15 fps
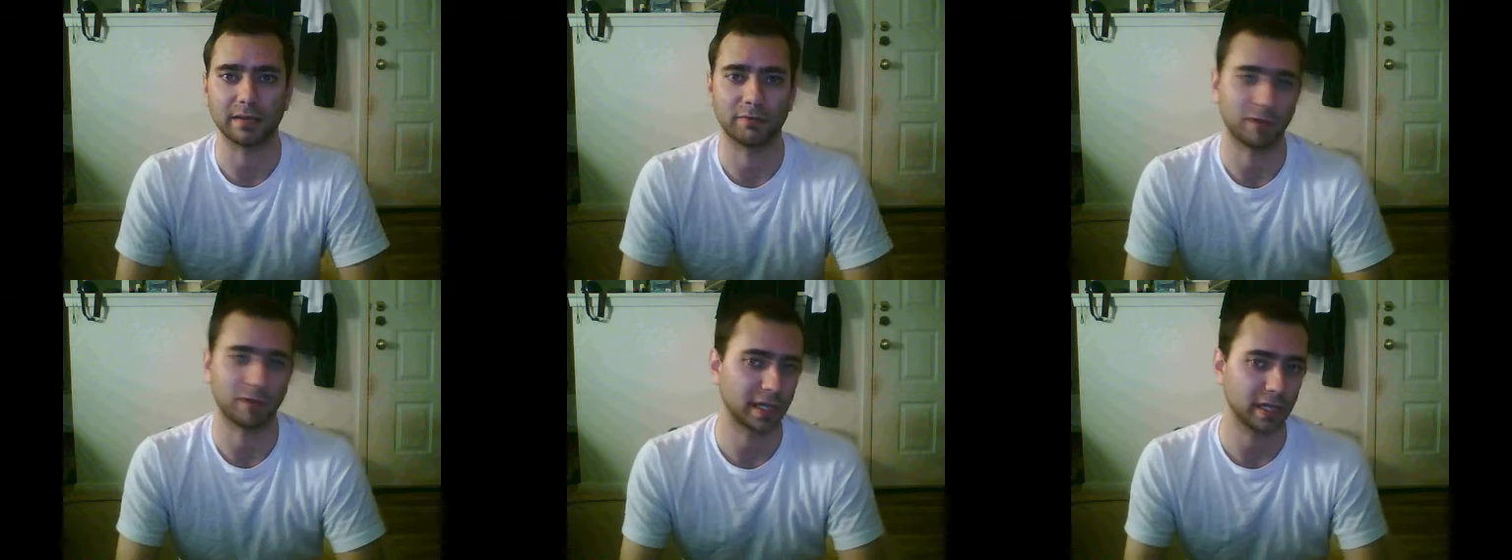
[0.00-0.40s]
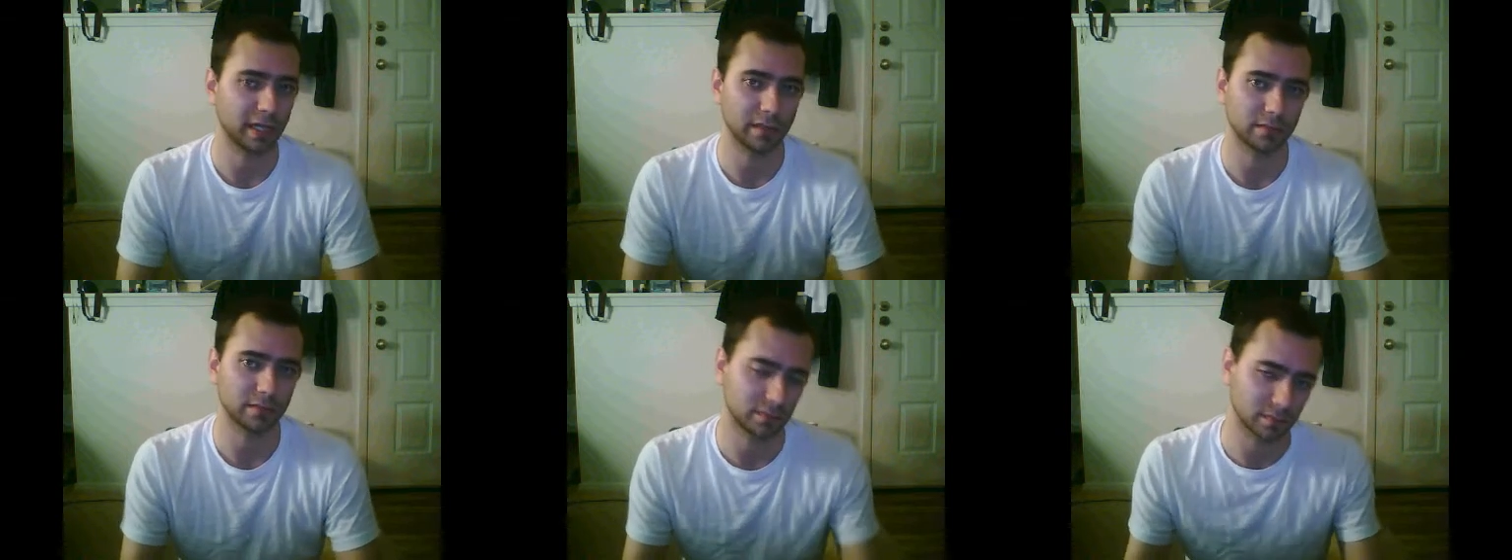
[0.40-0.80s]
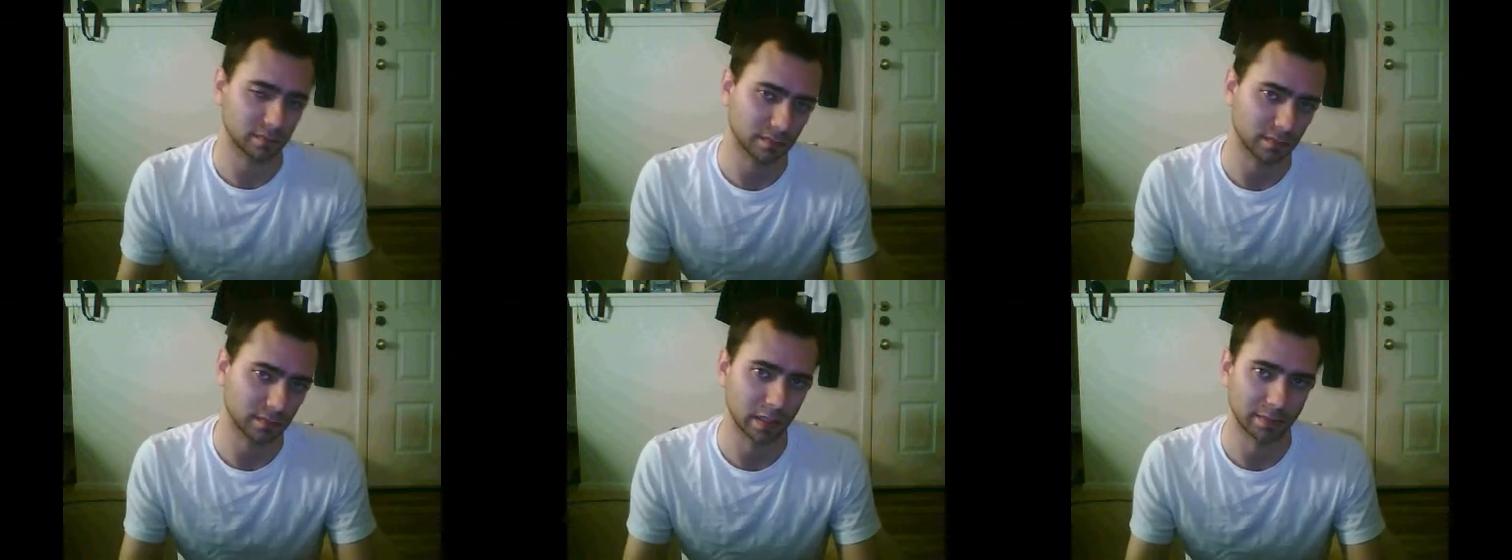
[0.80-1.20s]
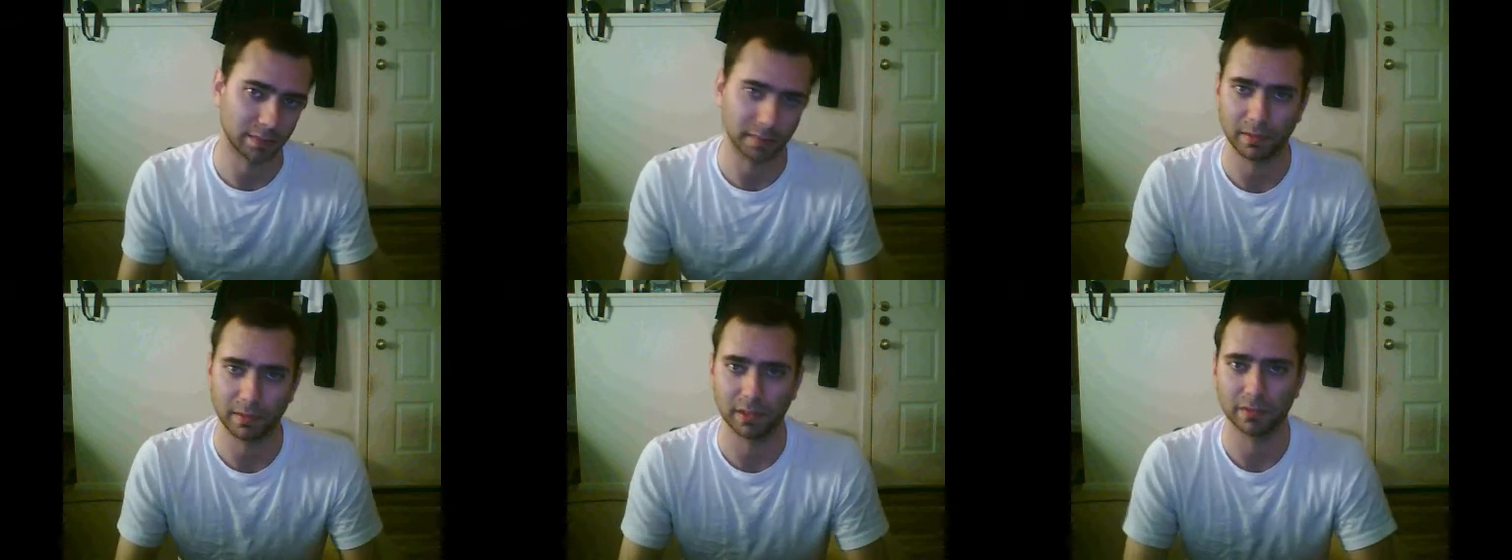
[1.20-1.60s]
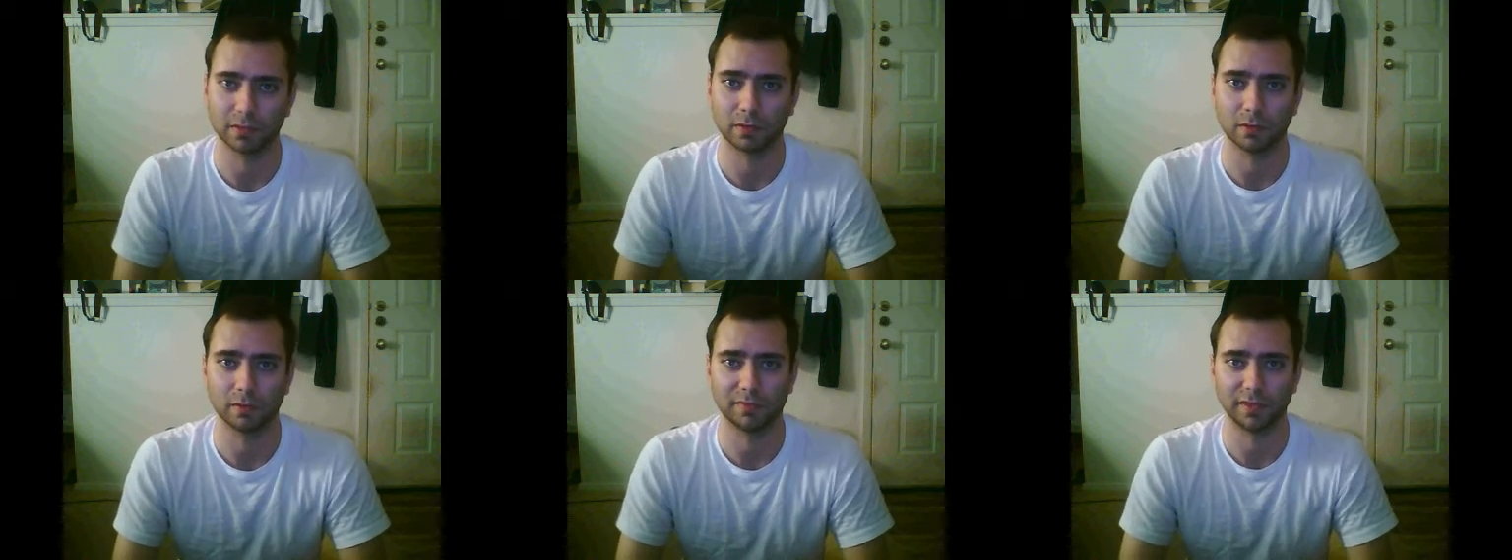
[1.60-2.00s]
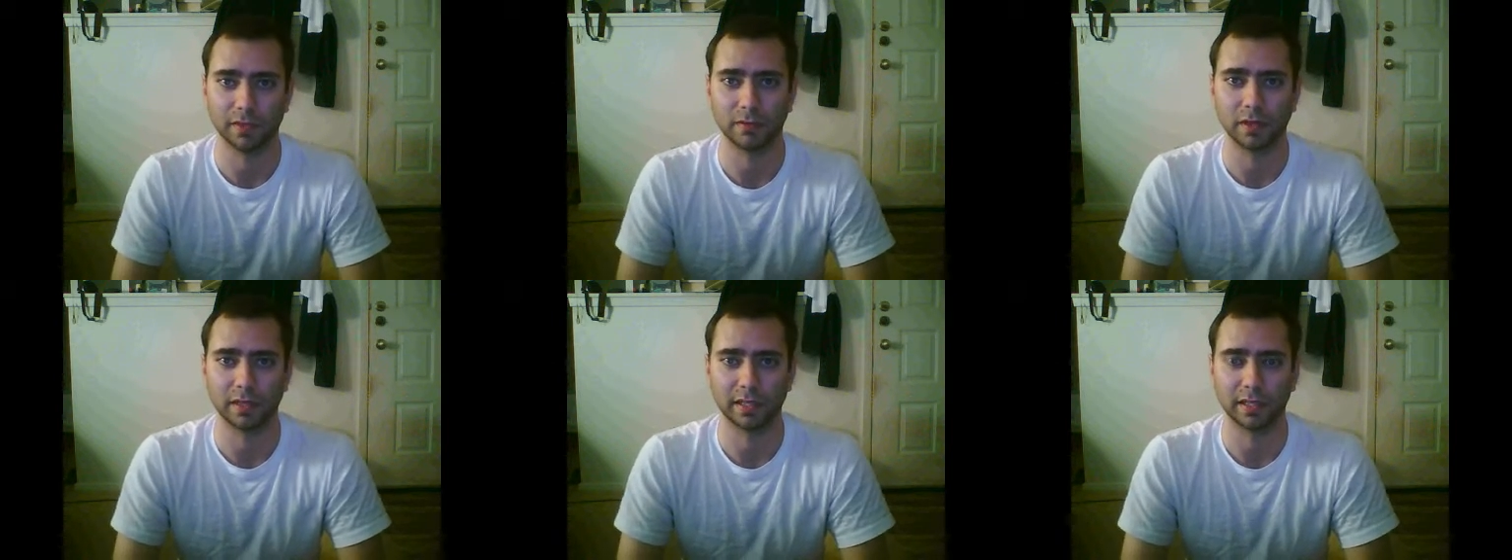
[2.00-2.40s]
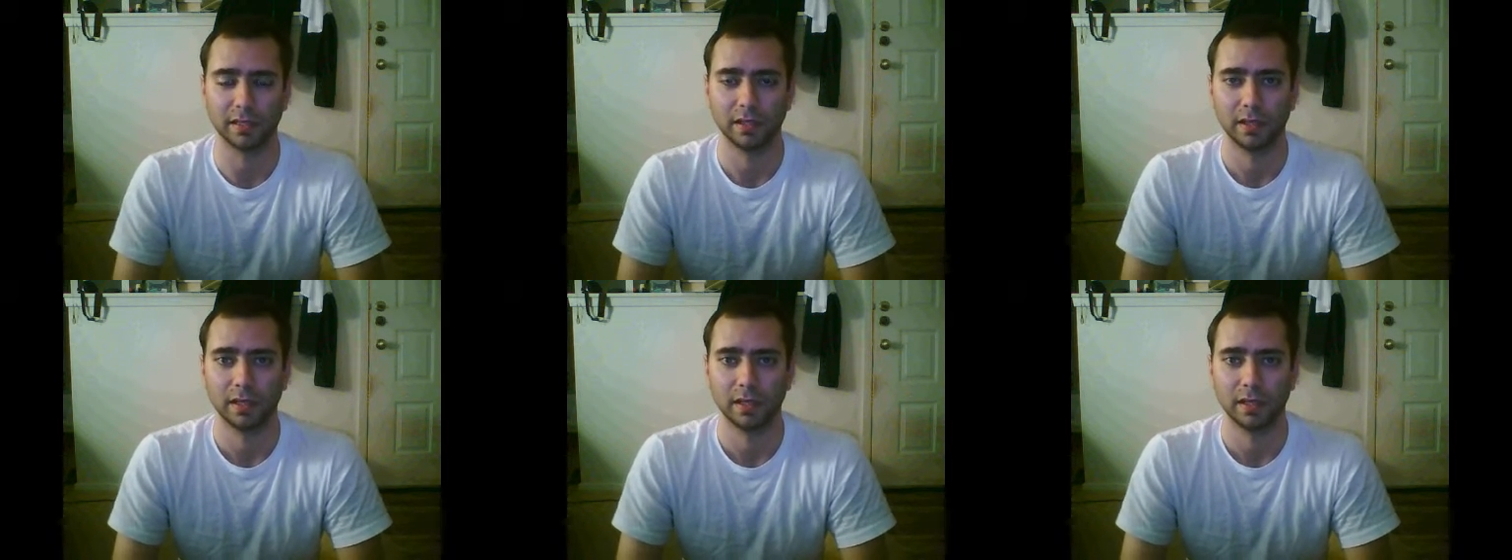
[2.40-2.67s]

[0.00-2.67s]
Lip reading: If I get it, maybe I'll do a review on it